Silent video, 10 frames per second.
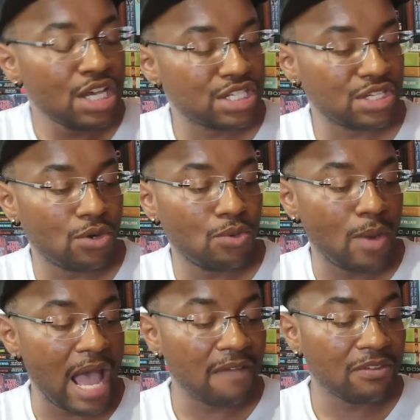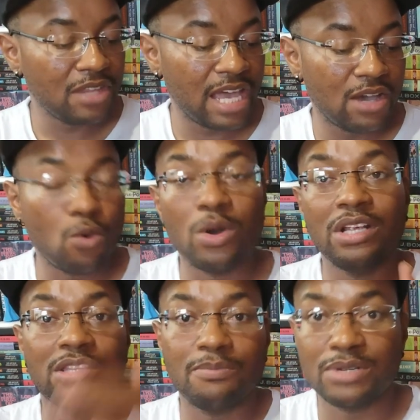so after that going
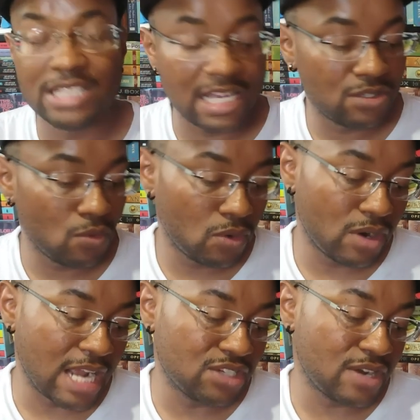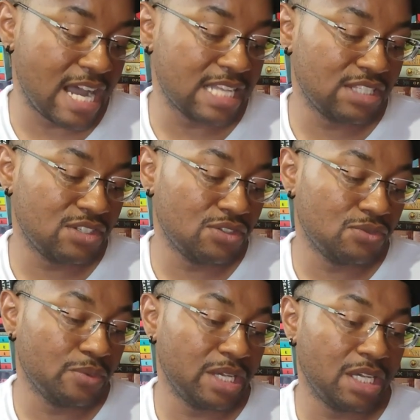in the precise order i tried
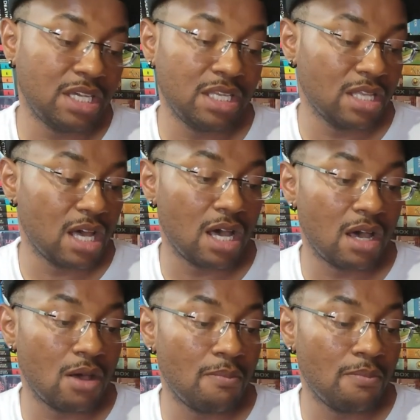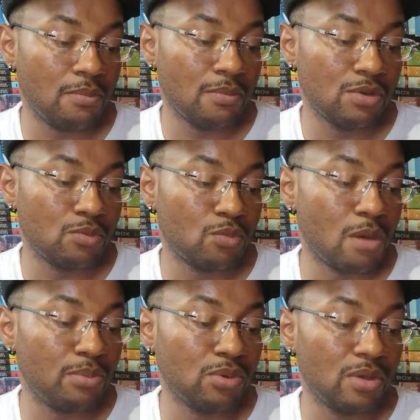to read uh,
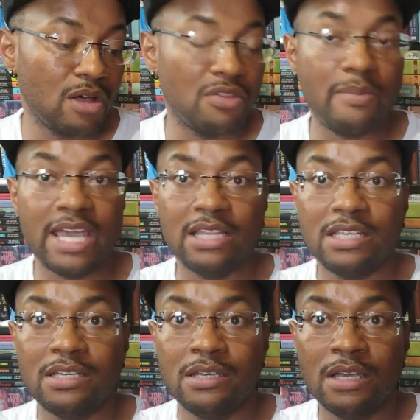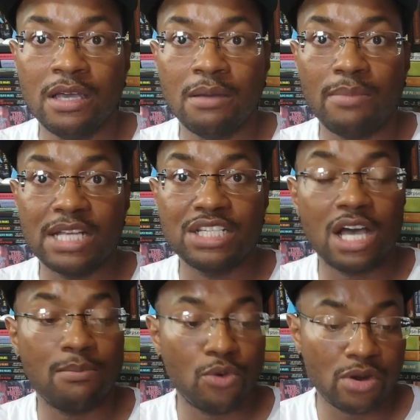Rumpole of the bailey by
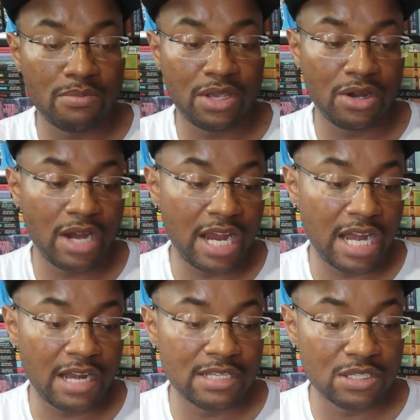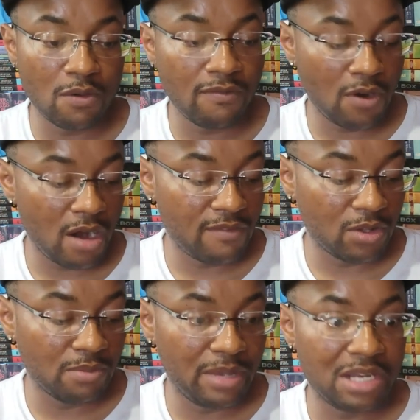john mortimer and so far i've
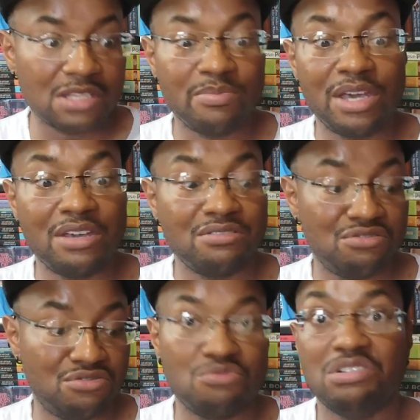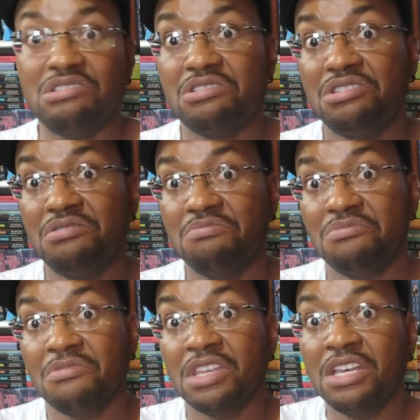only made it to page 20
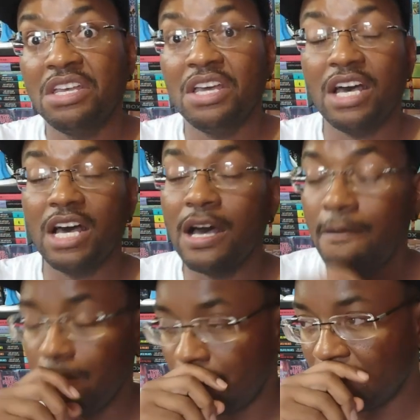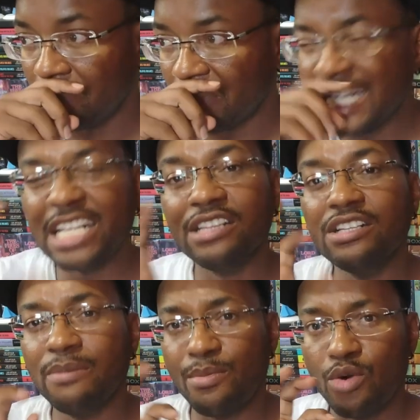um, i did a
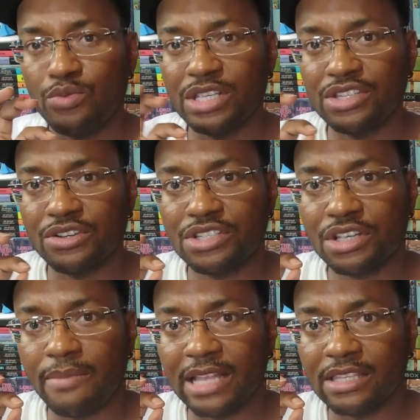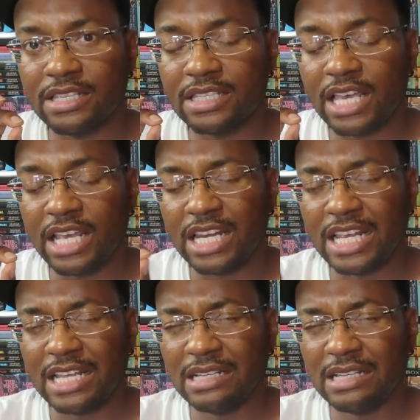little bit more research about this and